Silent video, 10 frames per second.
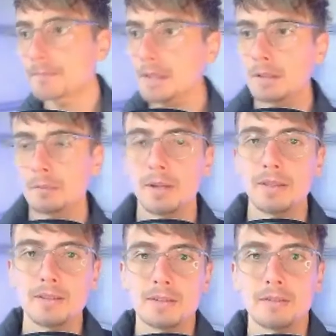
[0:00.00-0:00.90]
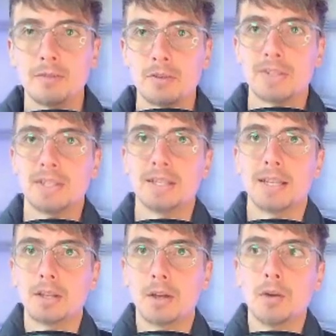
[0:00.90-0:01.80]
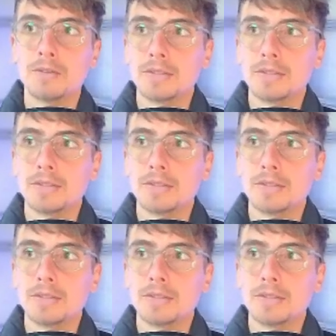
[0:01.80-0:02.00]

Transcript: The breath is the first thing that goes.